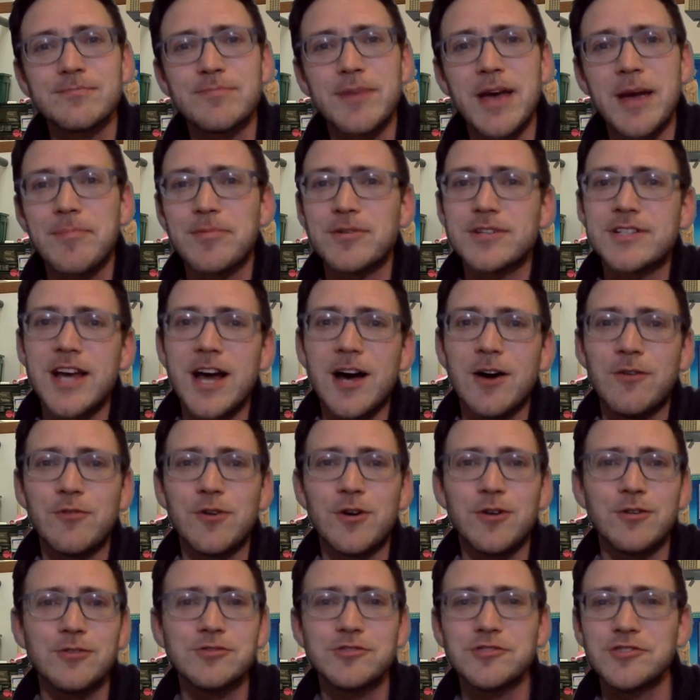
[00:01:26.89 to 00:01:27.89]
paper towel
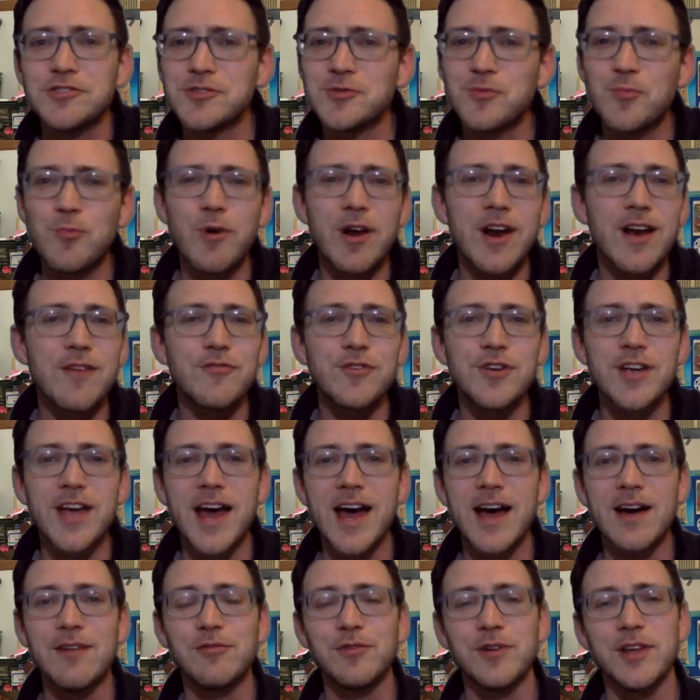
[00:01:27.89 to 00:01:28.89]
rolls, just whatever you
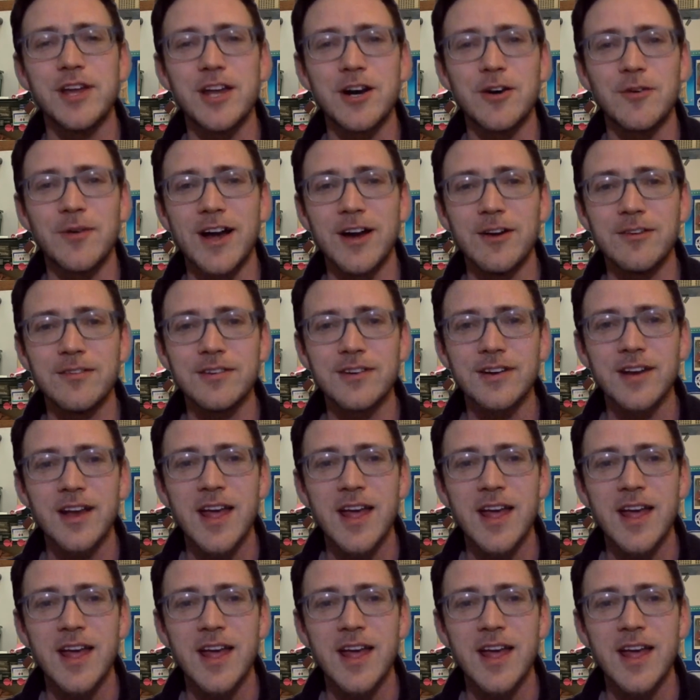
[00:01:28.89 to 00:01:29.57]
have laying around.